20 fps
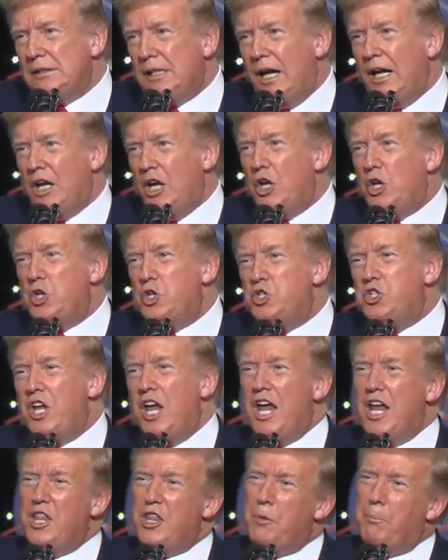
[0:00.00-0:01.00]
I
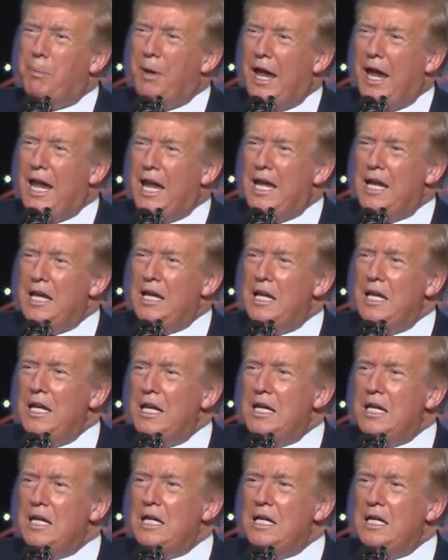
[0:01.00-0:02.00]
understand the pain
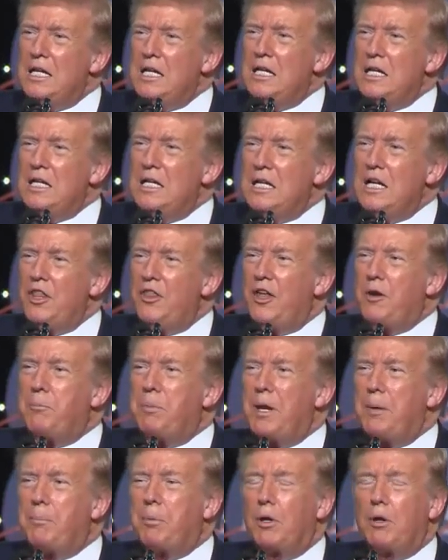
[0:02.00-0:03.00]
that
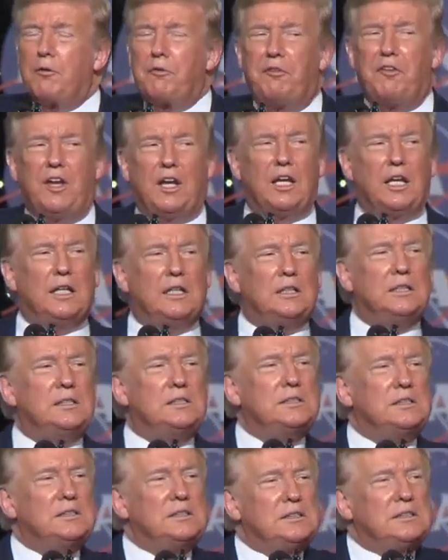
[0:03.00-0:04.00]
people are feeling.
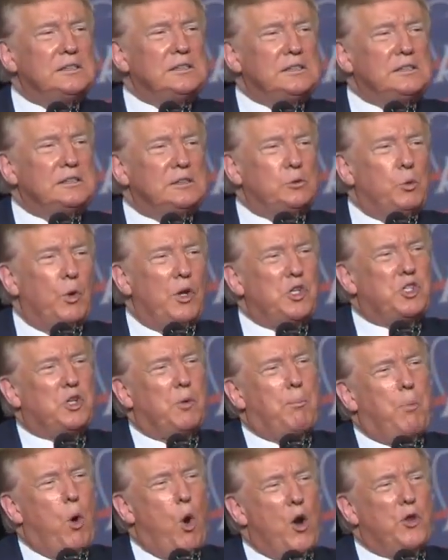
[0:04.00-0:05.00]
We
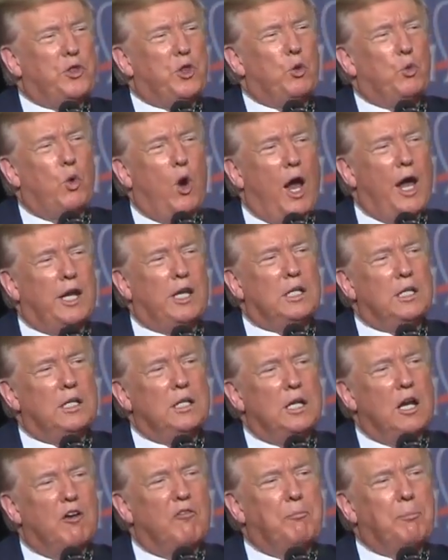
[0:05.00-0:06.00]
support the right
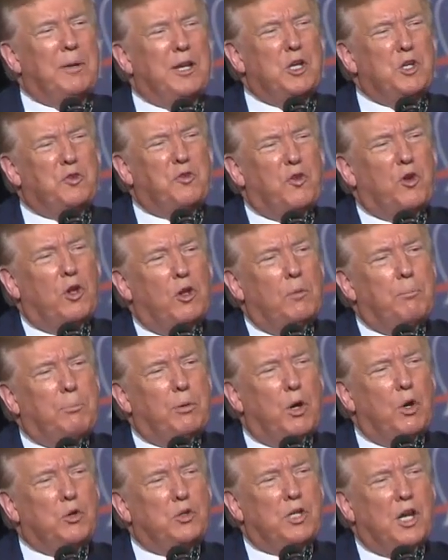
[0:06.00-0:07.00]
of peaceful
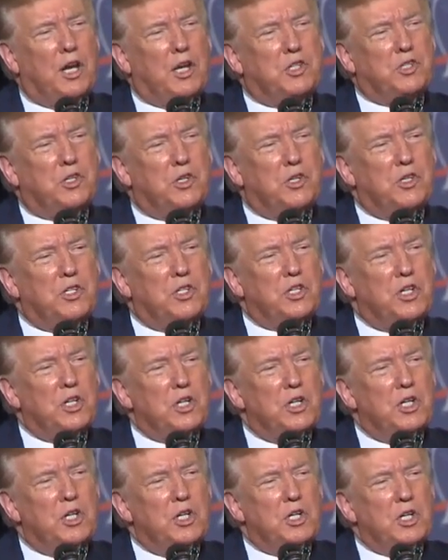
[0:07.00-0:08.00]
protesters,
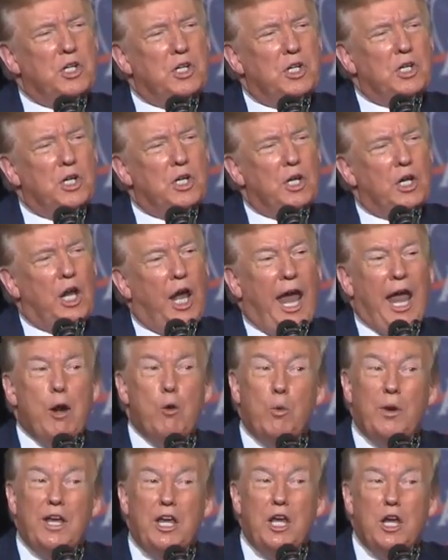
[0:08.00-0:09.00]

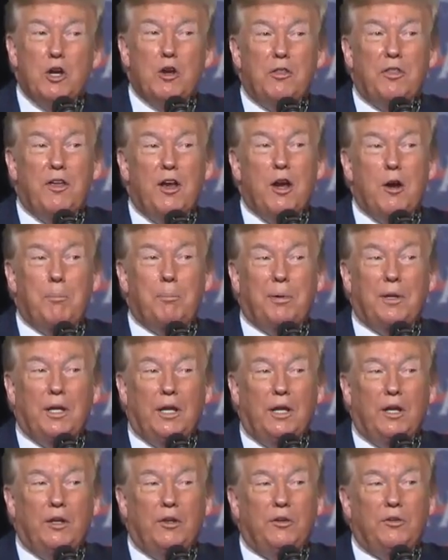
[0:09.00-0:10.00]
and we hear their
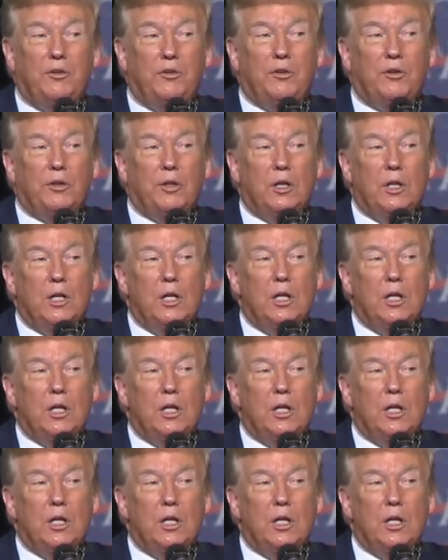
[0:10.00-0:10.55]
pleas.